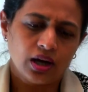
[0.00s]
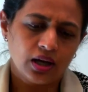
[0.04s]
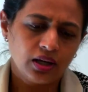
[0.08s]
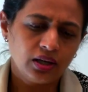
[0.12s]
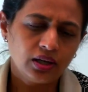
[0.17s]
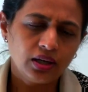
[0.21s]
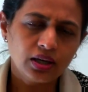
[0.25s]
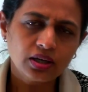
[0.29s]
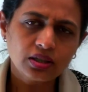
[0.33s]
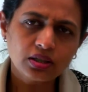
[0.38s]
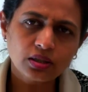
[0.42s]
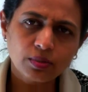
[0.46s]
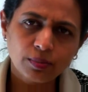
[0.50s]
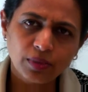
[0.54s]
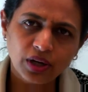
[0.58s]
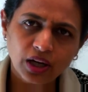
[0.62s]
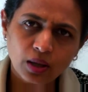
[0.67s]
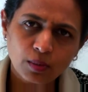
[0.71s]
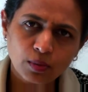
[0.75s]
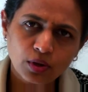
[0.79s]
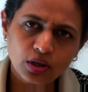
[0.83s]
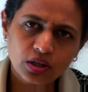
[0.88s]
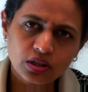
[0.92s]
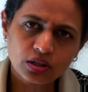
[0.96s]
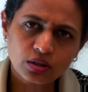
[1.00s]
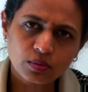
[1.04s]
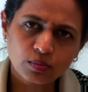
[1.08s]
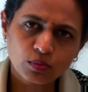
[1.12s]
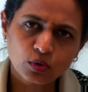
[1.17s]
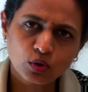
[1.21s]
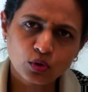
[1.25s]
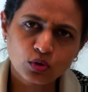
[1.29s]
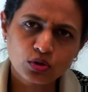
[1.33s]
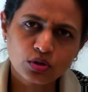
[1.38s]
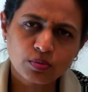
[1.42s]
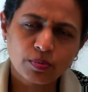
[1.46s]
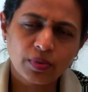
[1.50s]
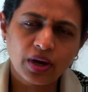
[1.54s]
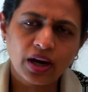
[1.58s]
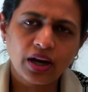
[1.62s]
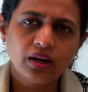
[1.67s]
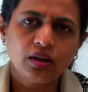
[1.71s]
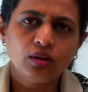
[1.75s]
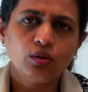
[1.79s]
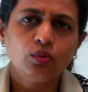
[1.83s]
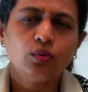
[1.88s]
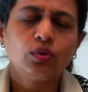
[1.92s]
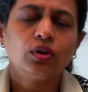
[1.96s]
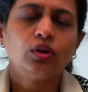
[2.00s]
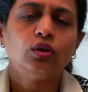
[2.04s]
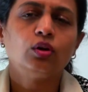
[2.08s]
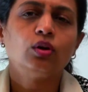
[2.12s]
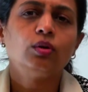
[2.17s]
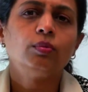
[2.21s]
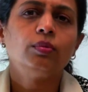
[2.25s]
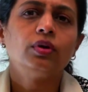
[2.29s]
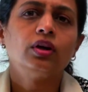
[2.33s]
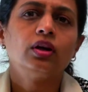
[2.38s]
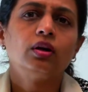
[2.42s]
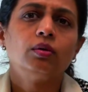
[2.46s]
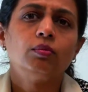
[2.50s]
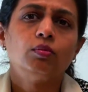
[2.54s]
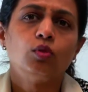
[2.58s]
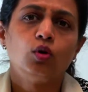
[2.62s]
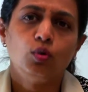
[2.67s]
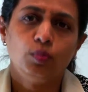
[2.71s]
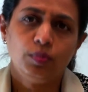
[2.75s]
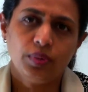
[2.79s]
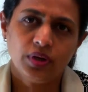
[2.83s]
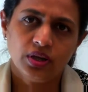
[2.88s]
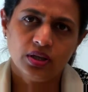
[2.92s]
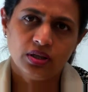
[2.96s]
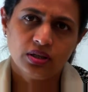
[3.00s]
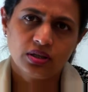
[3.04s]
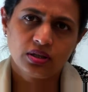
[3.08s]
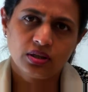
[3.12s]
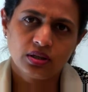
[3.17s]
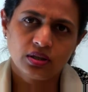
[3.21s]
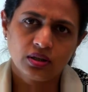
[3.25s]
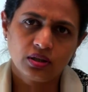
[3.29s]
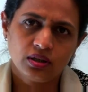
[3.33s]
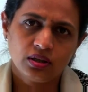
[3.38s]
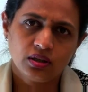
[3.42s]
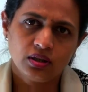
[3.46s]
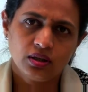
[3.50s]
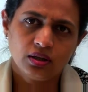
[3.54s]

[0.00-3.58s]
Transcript: Unless the metabolism goes bad, you cannot become obese.